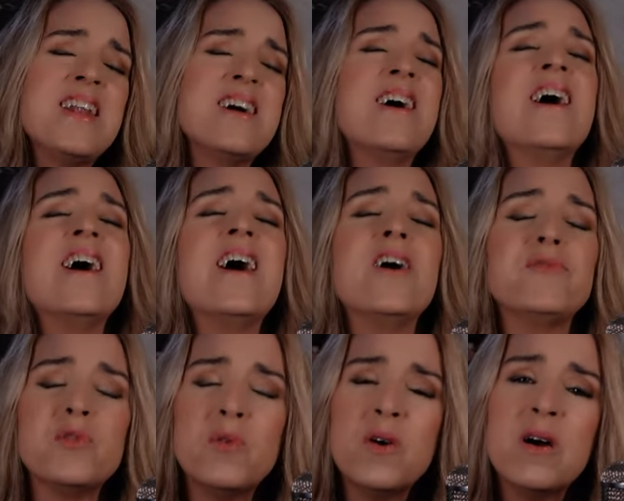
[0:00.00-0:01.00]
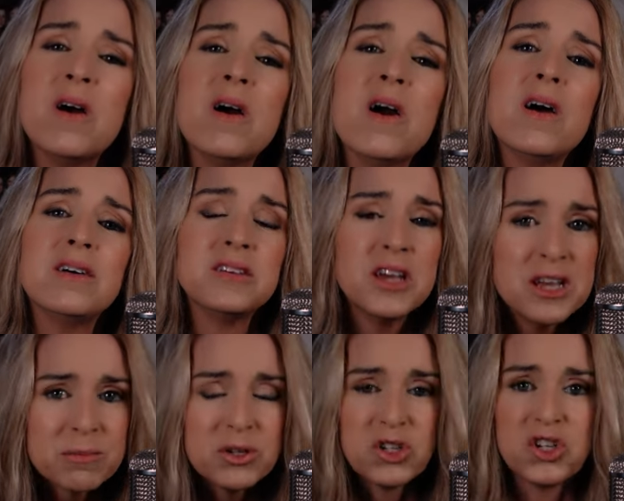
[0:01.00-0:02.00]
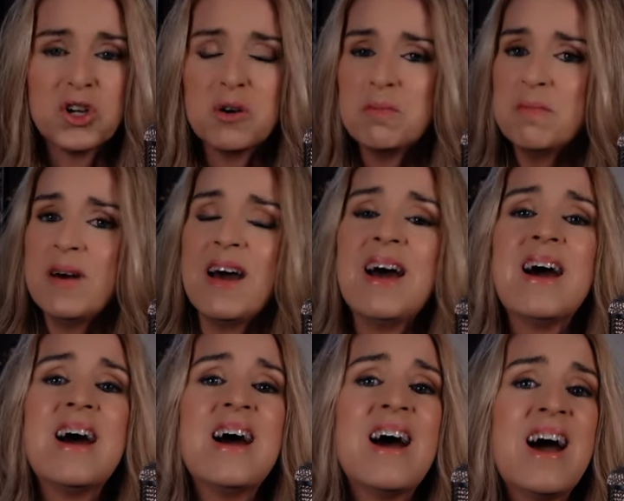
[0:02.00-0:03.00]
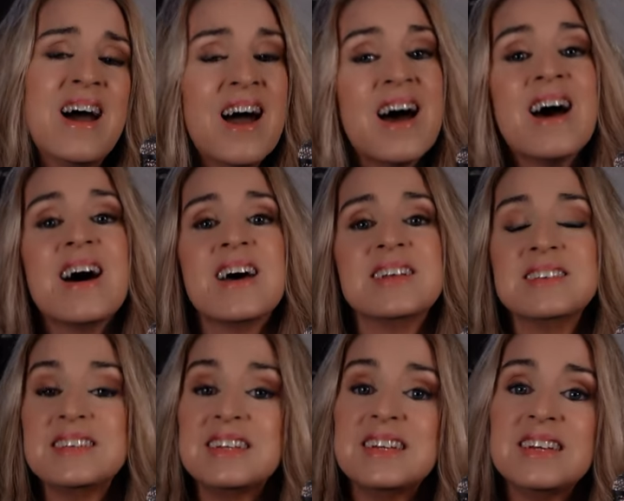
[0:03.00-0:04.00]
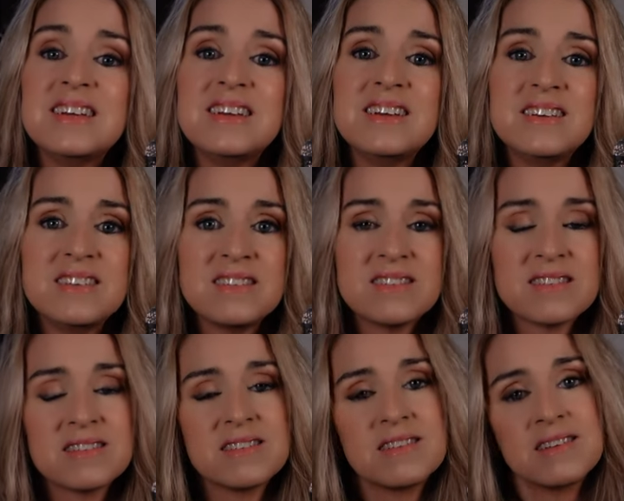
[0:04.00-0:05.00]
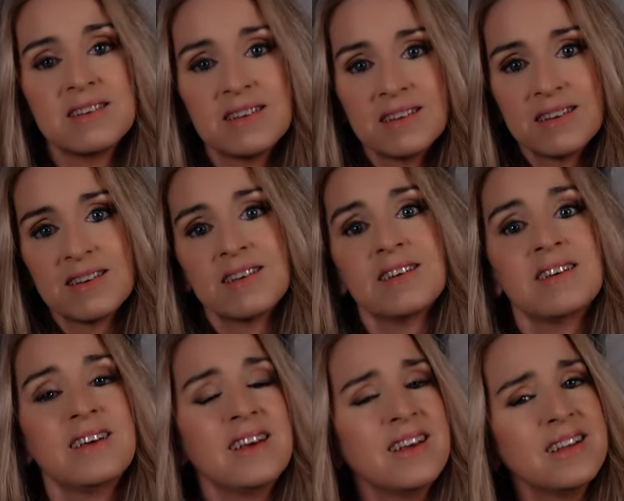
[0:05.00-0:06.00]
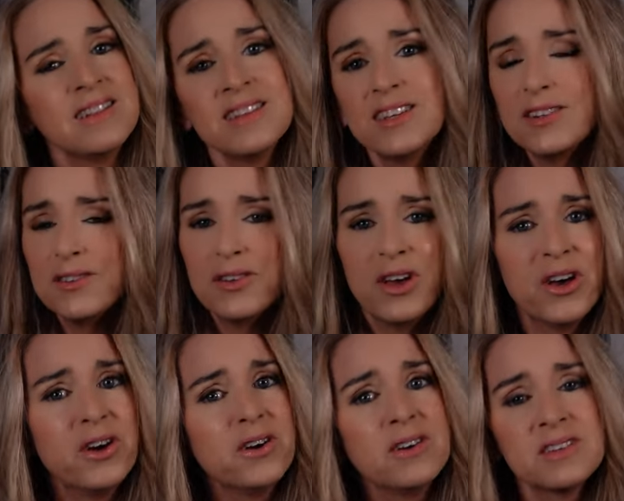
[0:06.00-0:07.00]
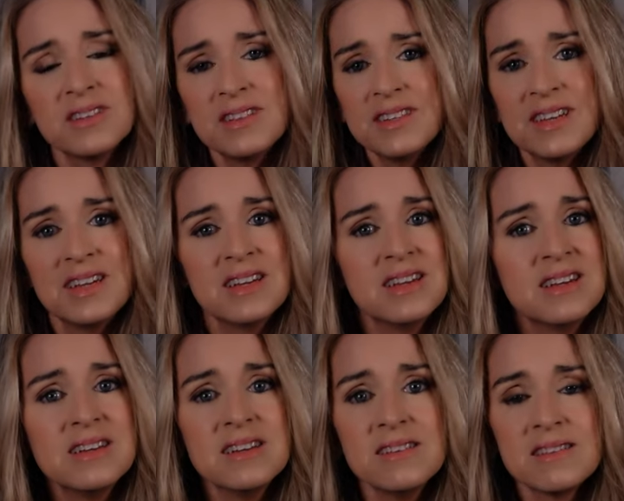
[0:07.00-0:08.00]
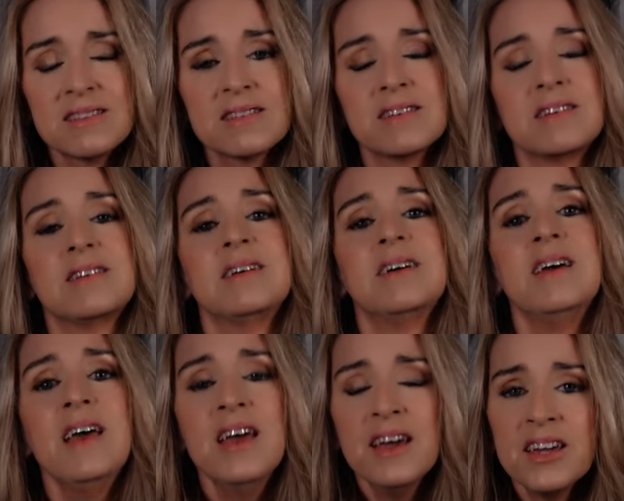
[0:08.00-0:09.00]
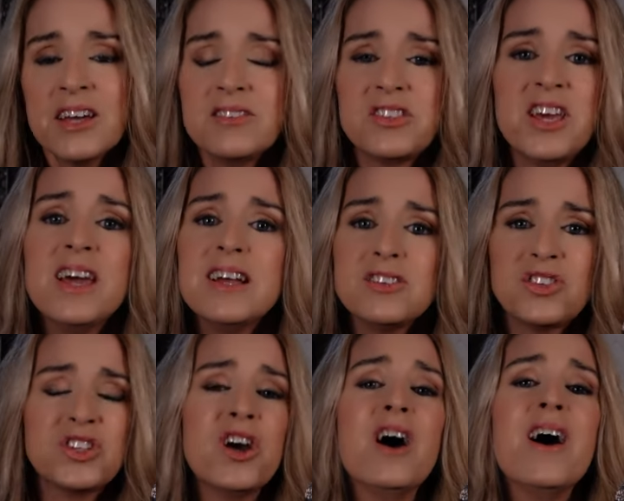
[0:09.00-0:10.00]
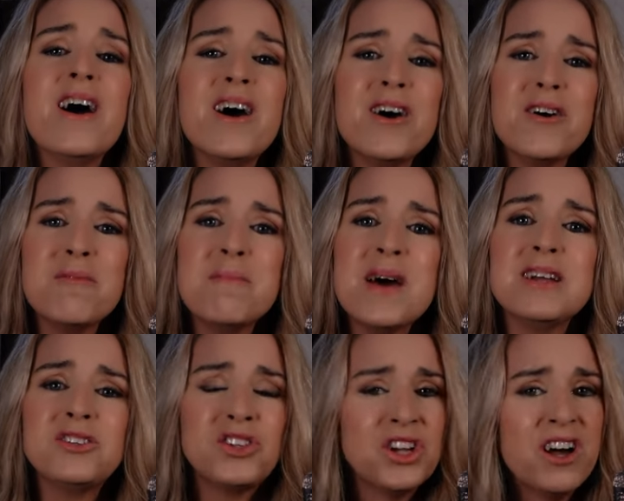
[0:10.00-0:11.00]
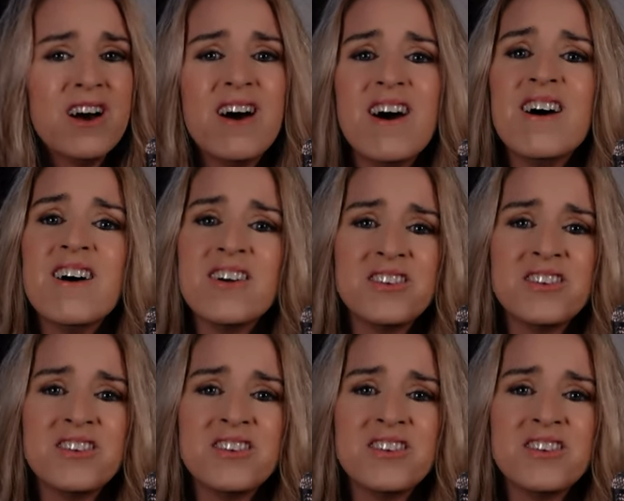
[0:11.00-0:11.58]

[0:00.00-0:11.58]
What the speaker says: of the world, put your mind at ease, little Hercules. 'Cause there's so much on